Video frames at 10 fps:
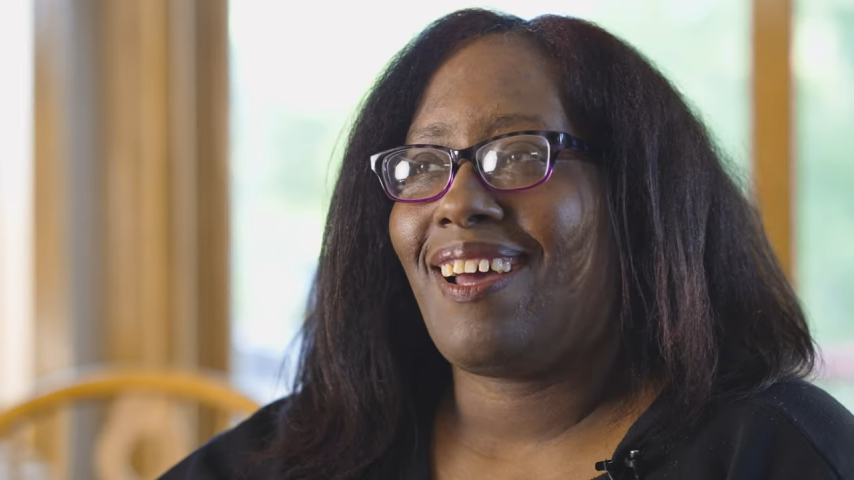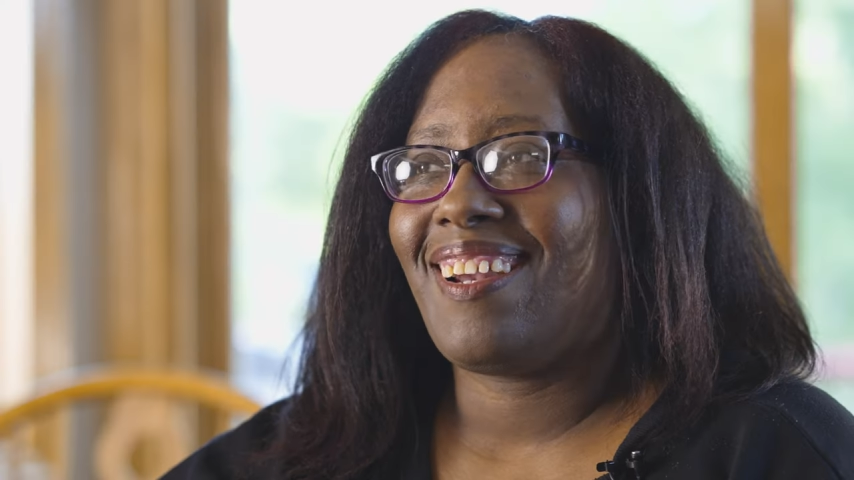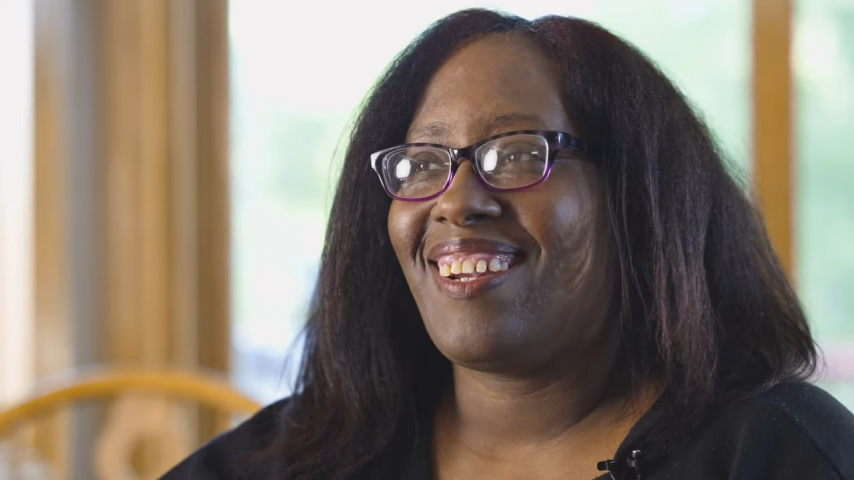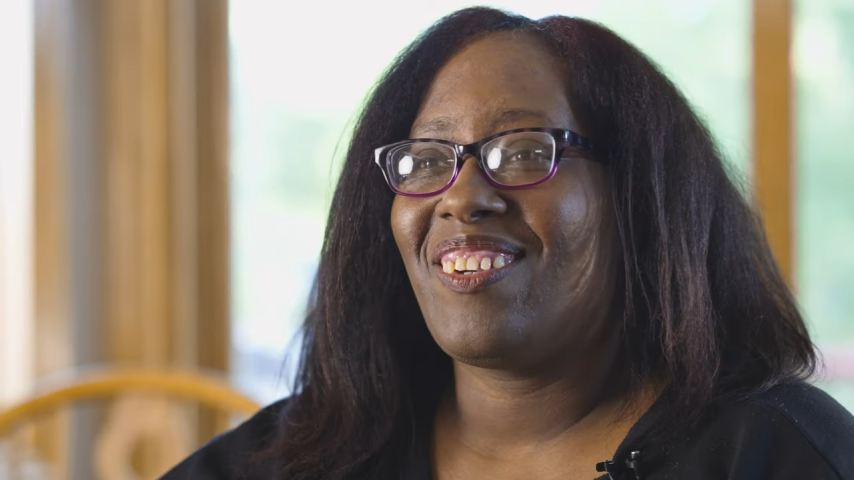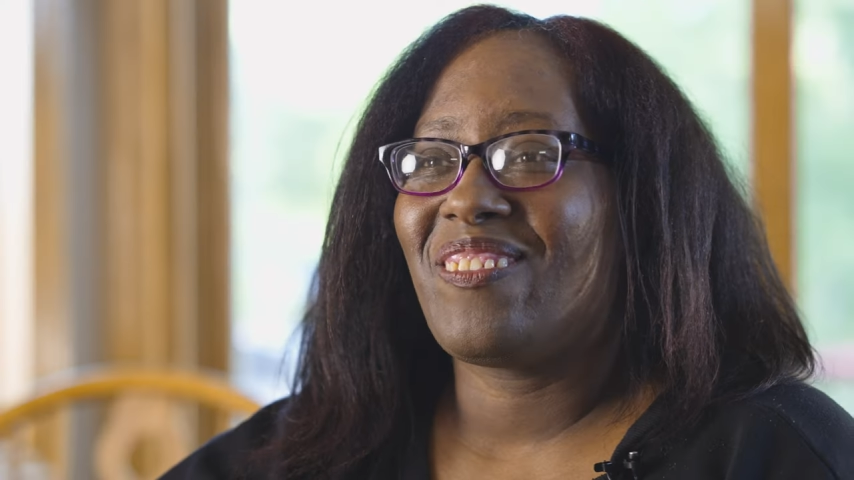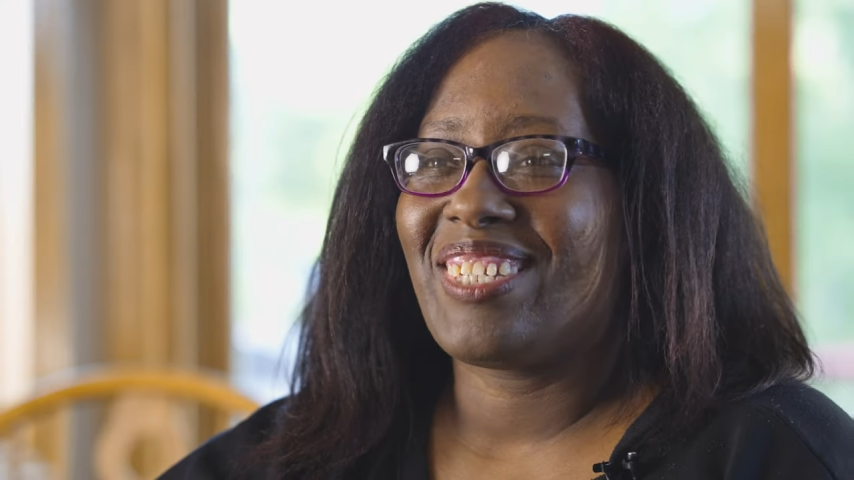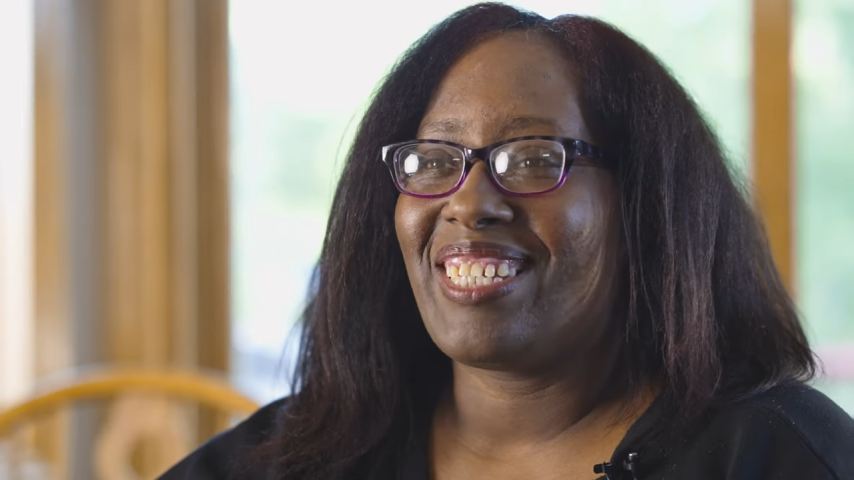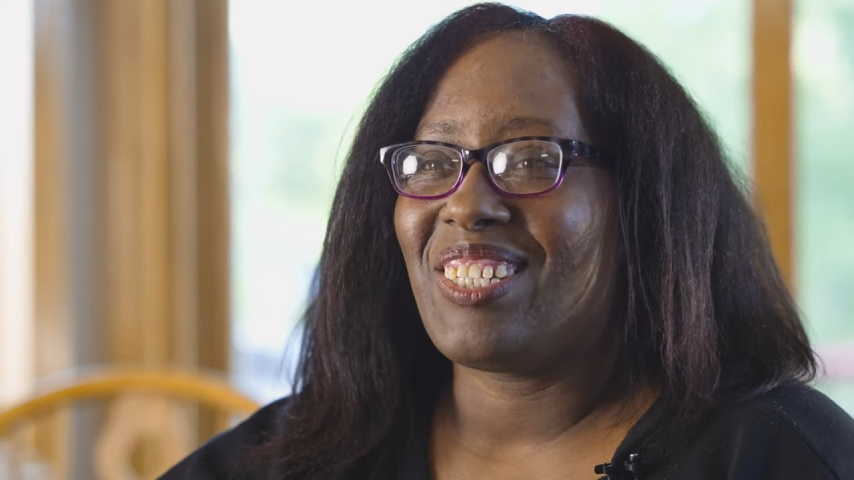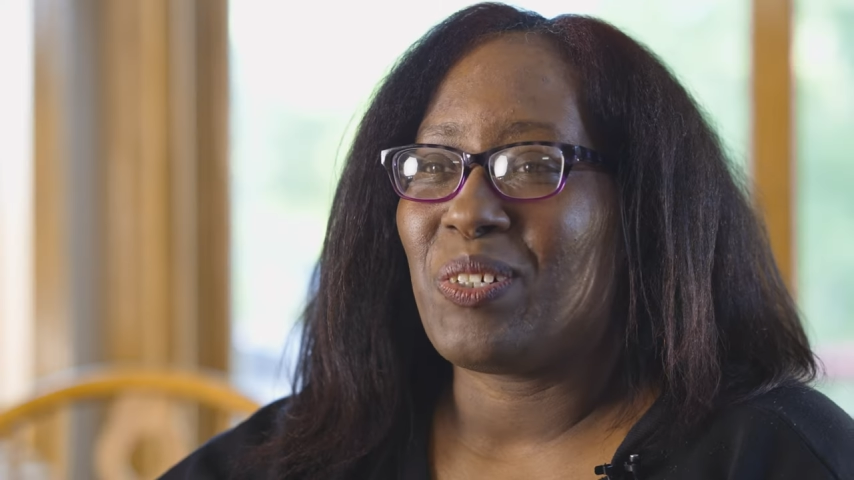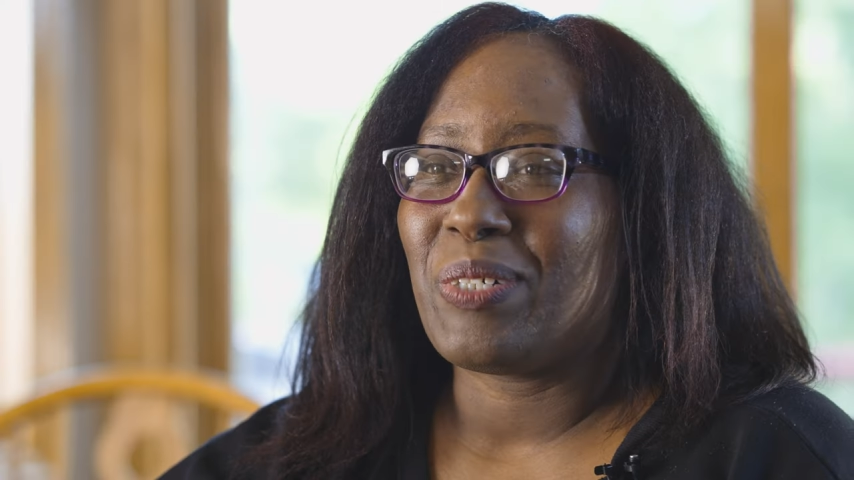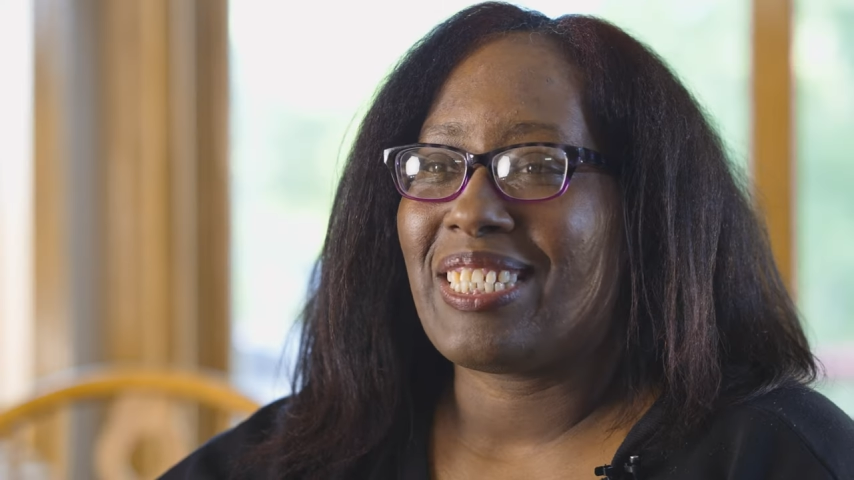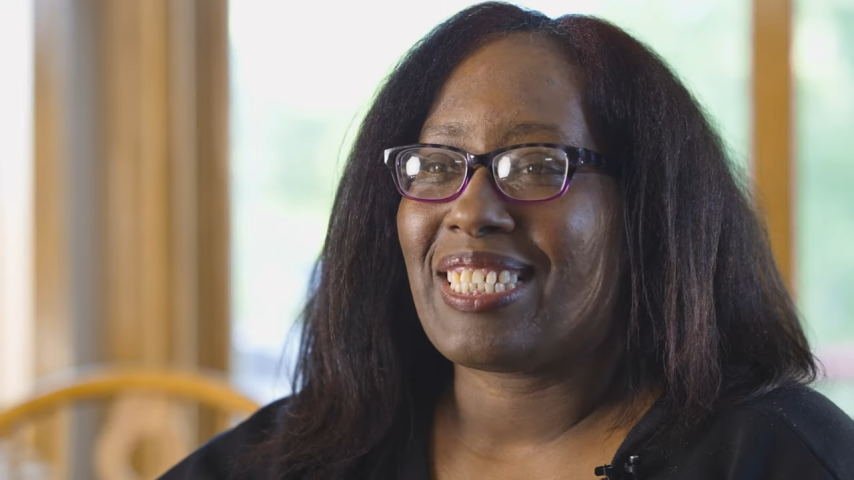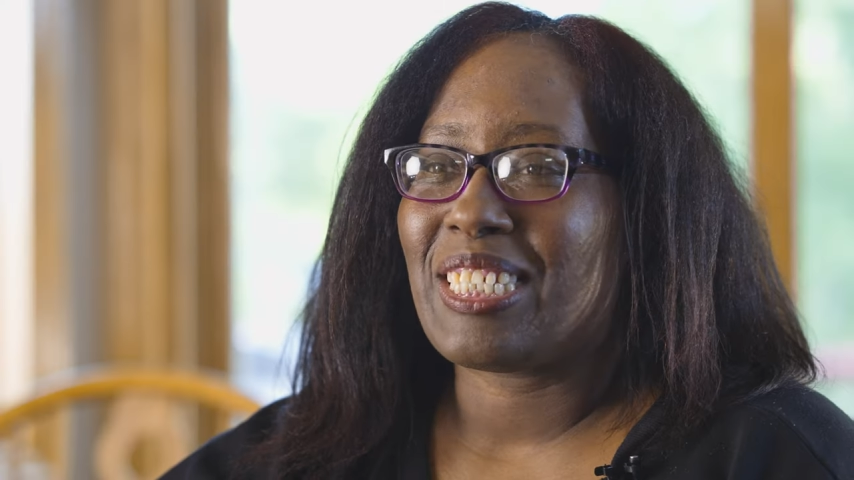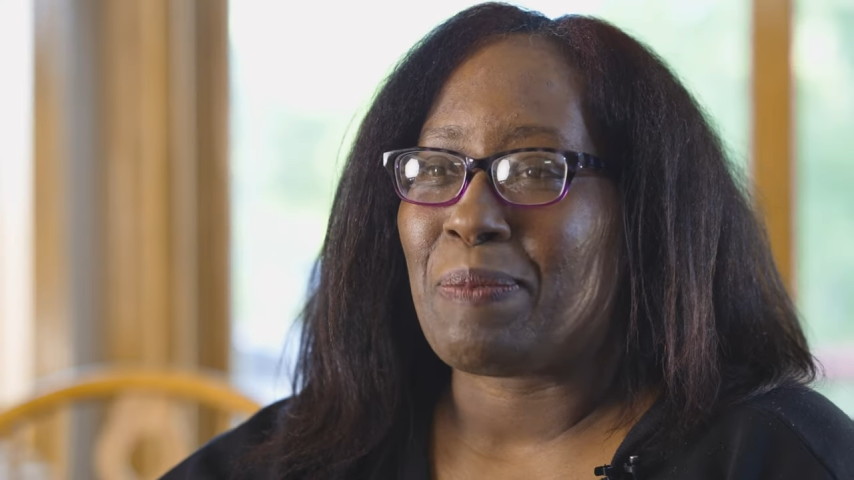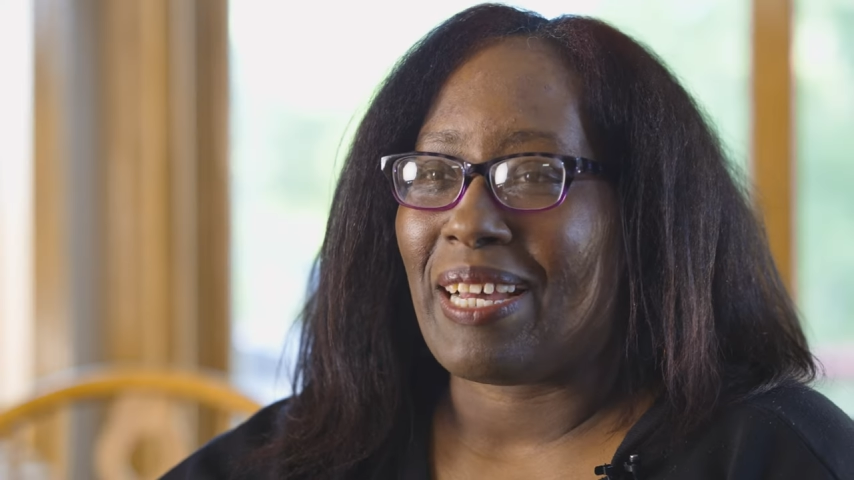I didn't really know what
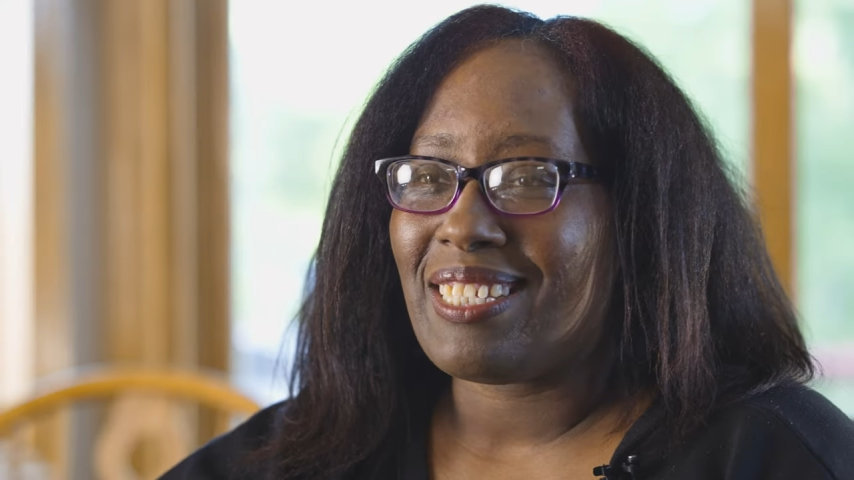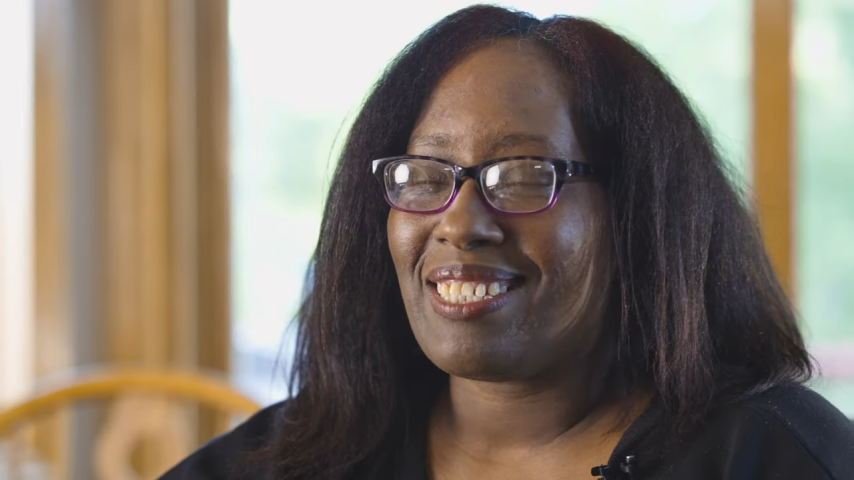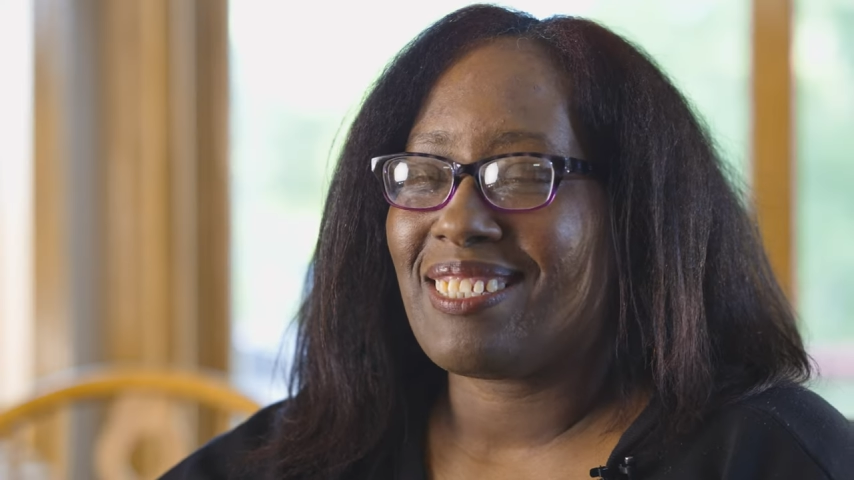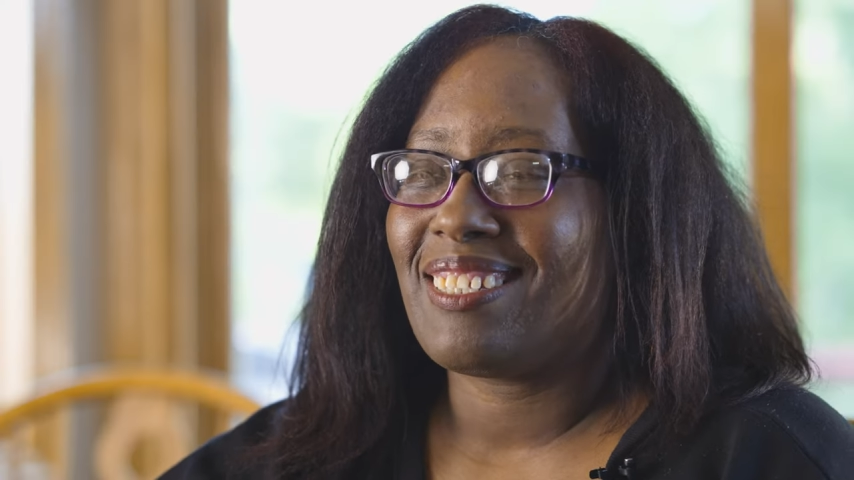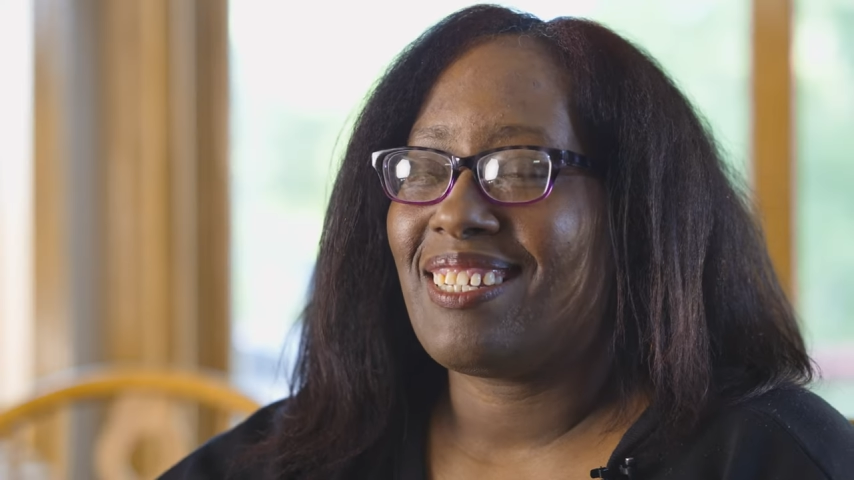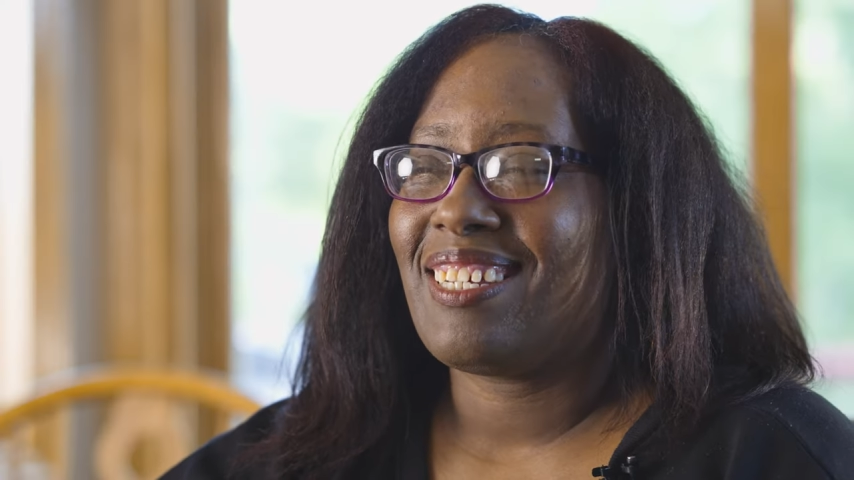to expect.